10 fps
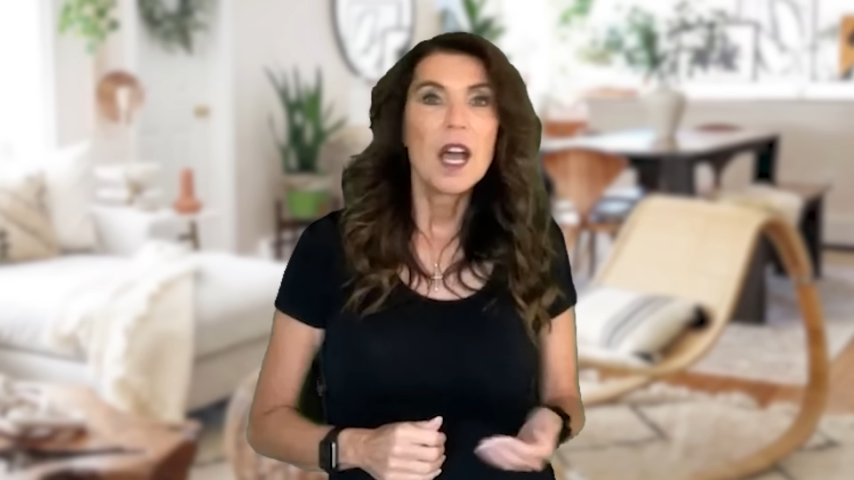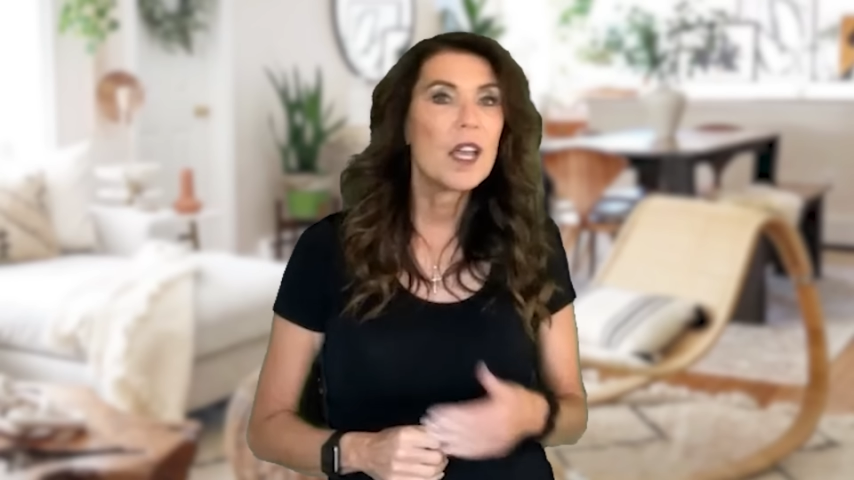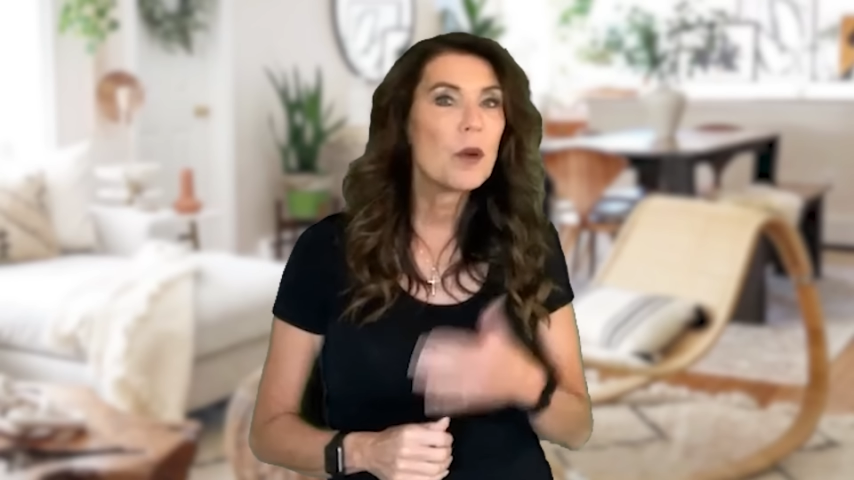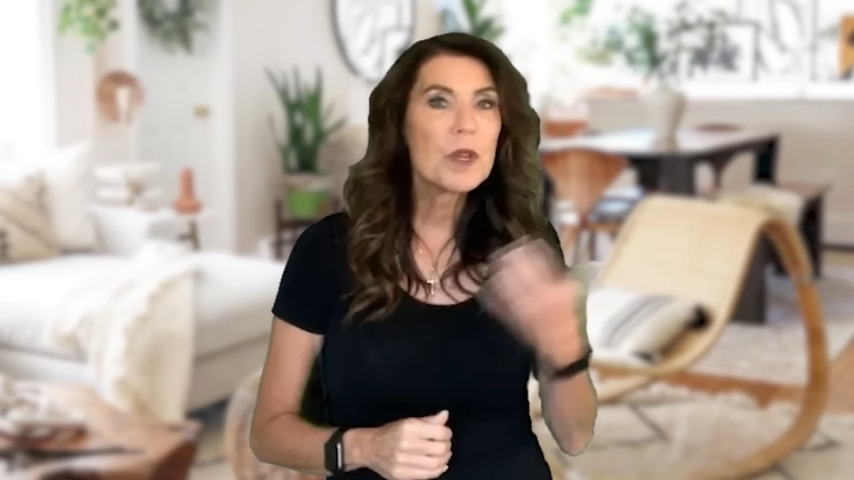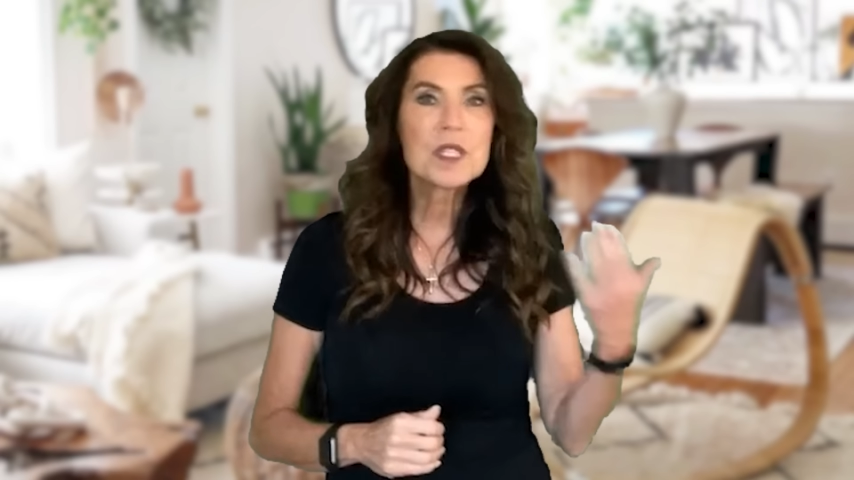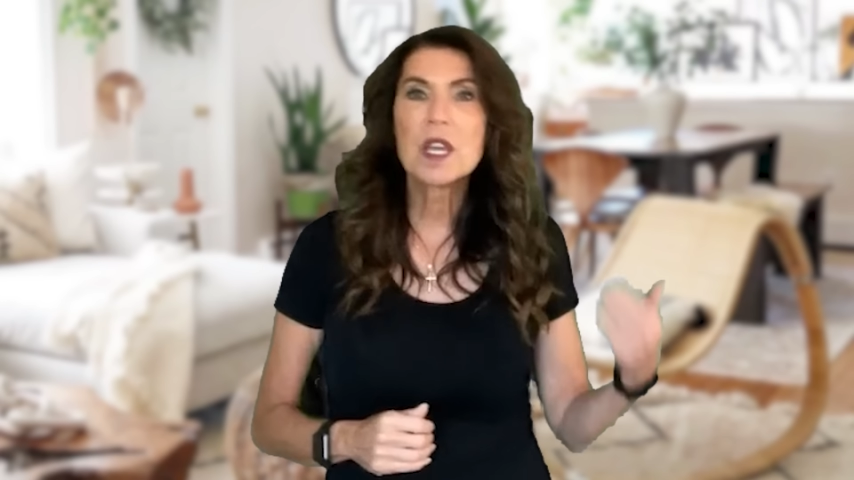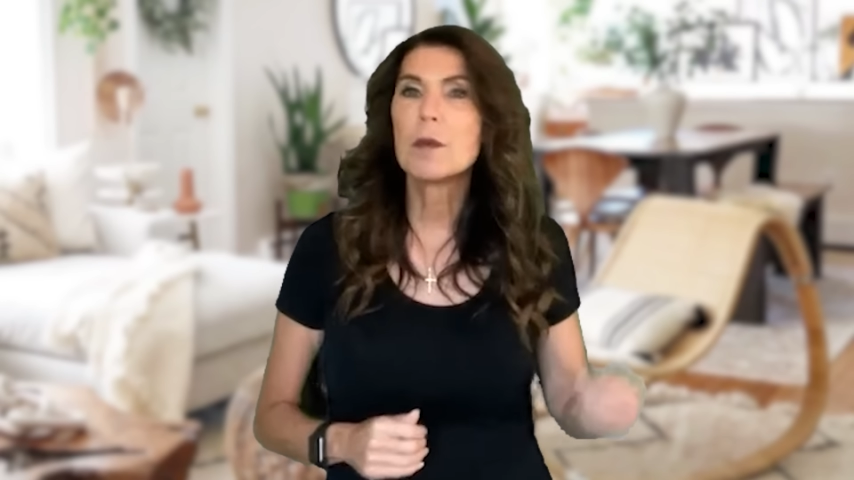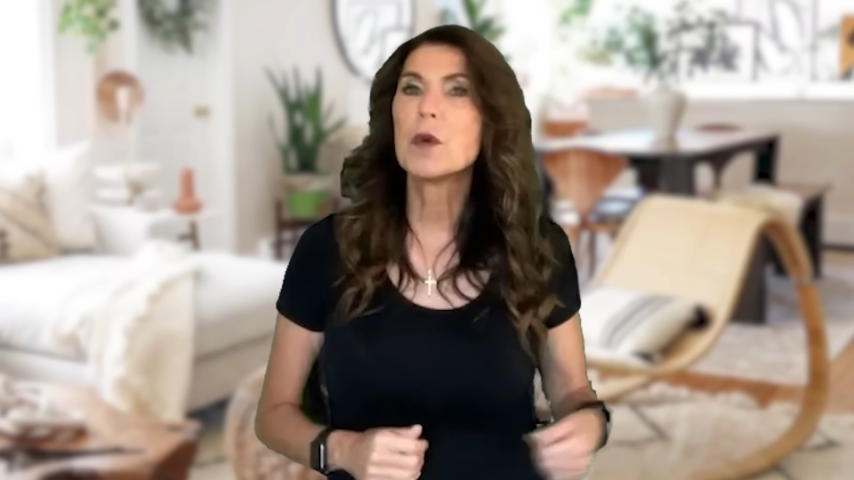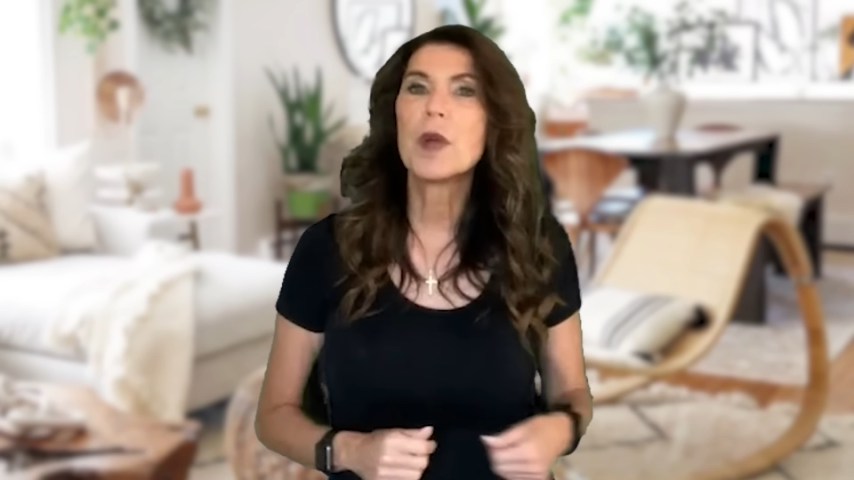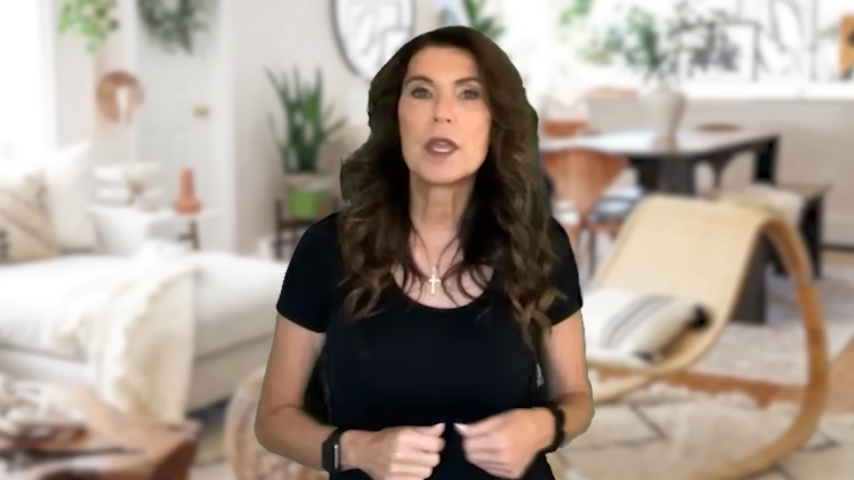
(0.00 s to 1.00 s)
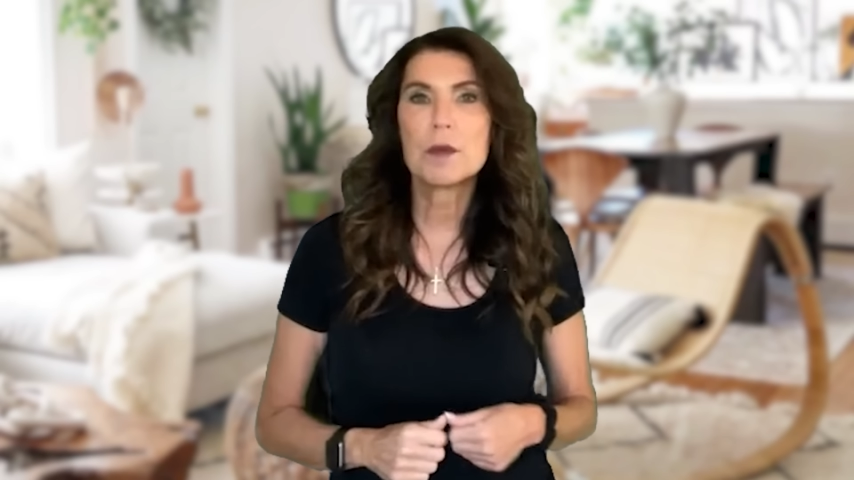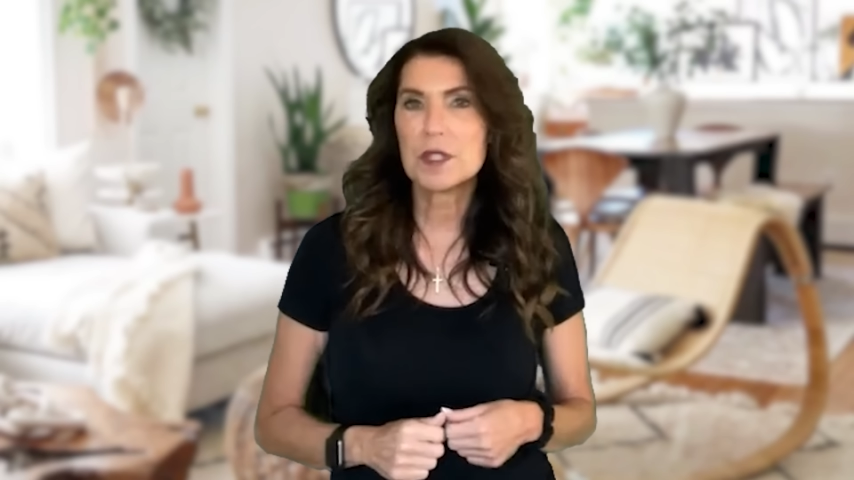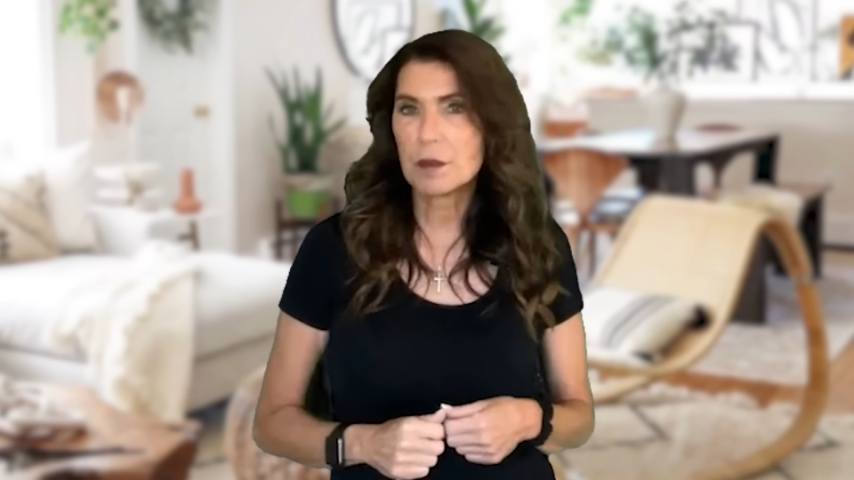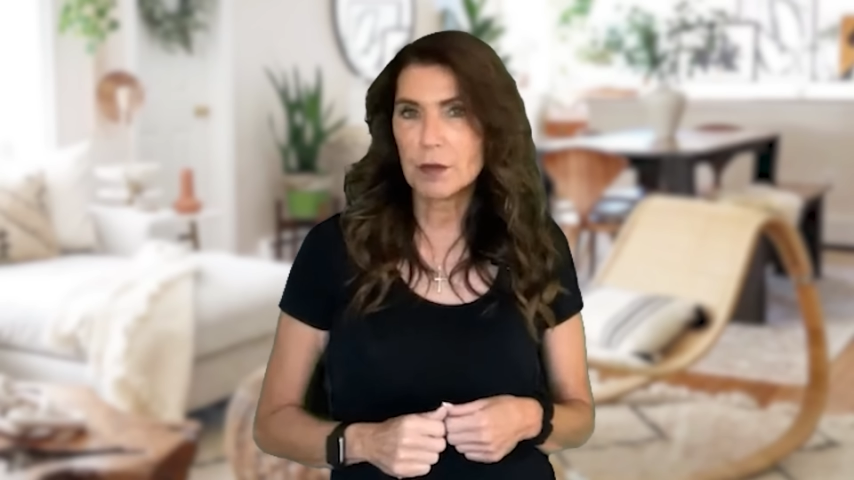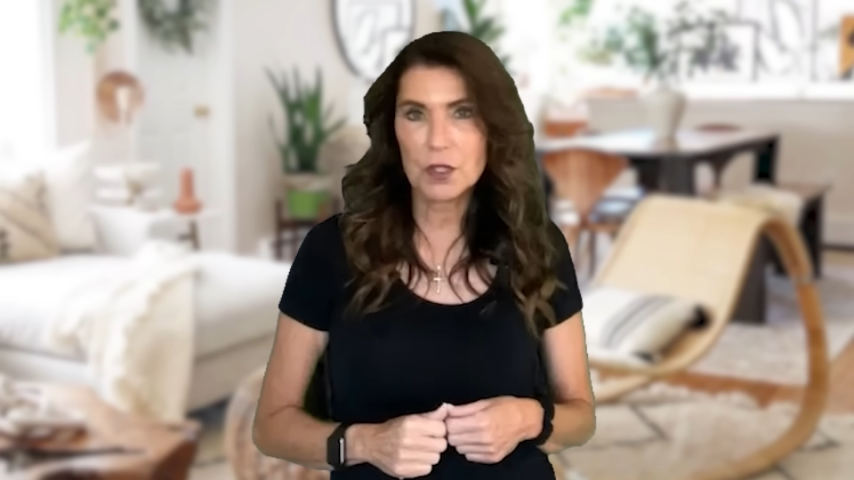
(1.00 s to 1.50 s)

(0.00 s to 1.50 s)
I always come away with some